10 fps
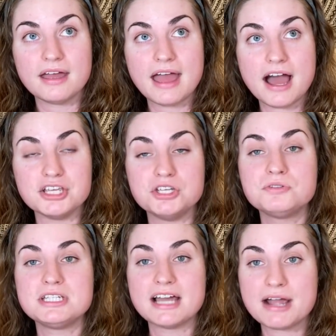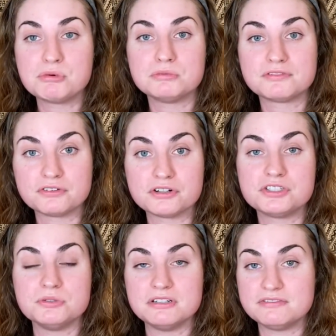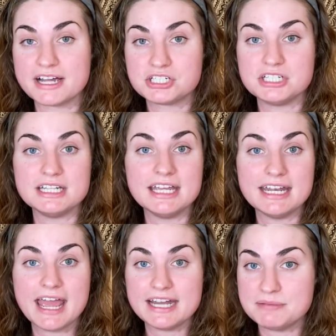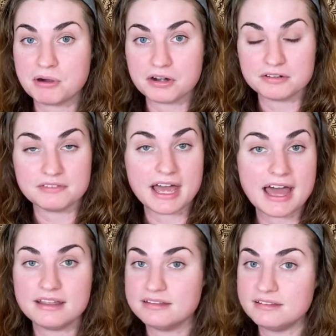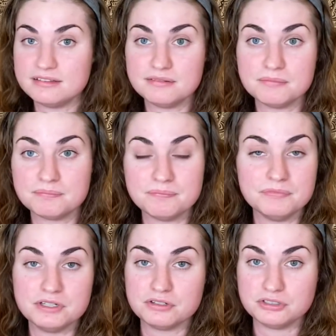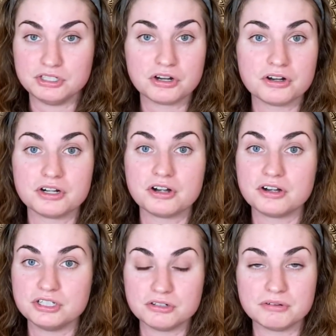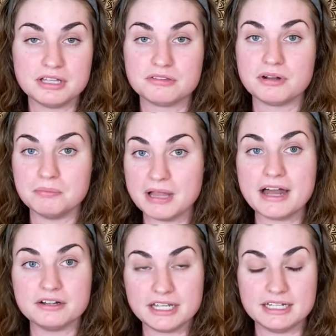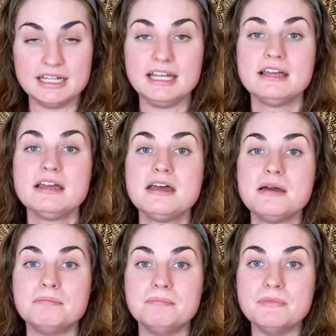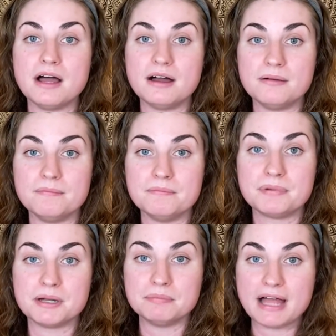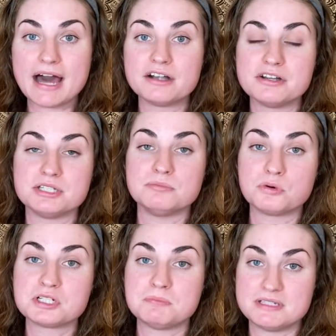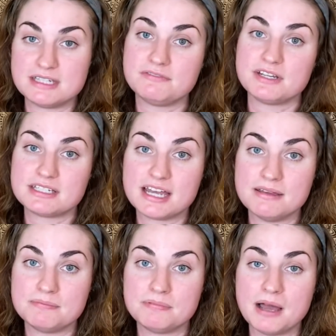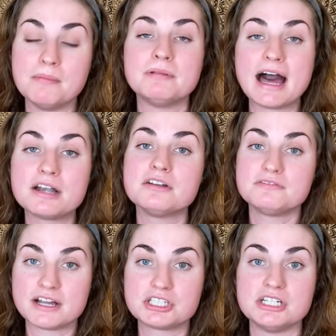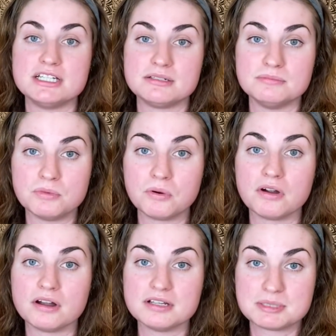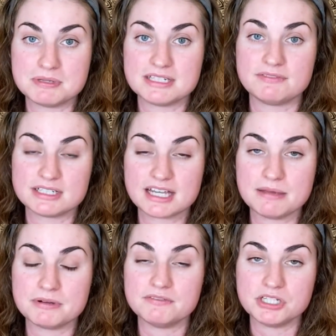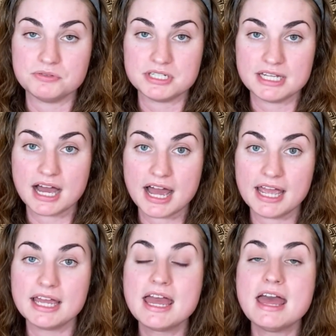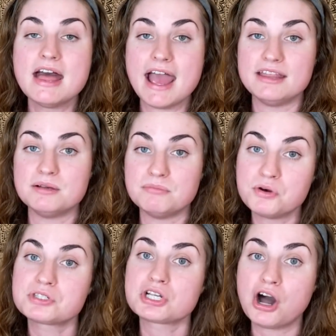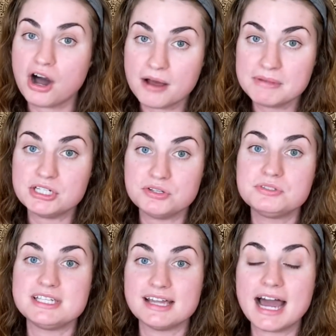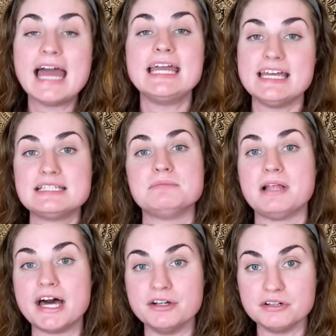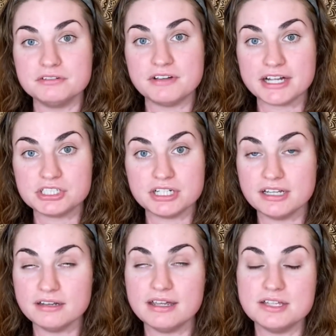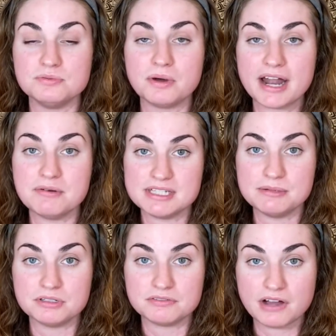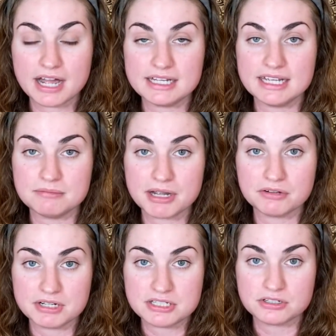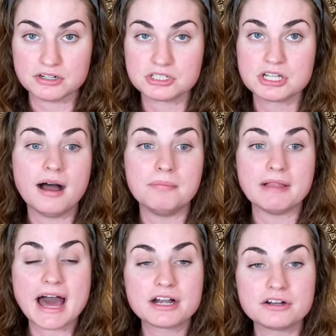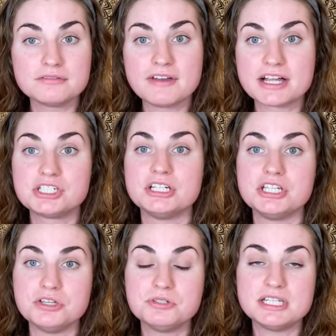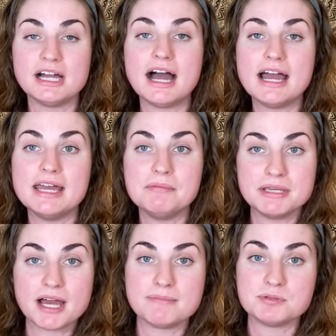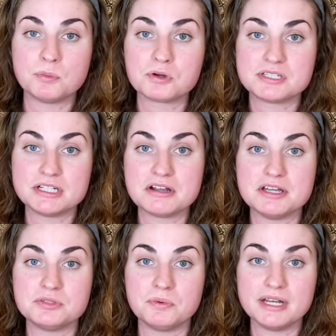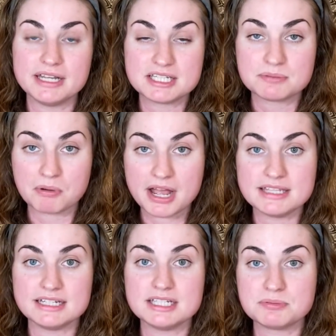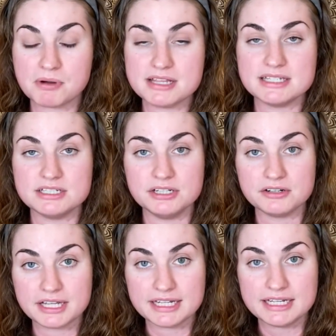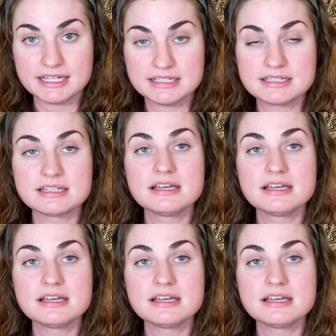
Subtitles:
a UTI would refer to an infection in any part of that, ureter, urethra, bladder, kidney. But a bladder is a more specific type. A bladder infection is a more specific type of a UTI. And the most common UTI is a bladder infection, is what I was able to find in my research. A bladder infection, a UTI, it becomes more serious when it spreads and it spreads into your kidneys.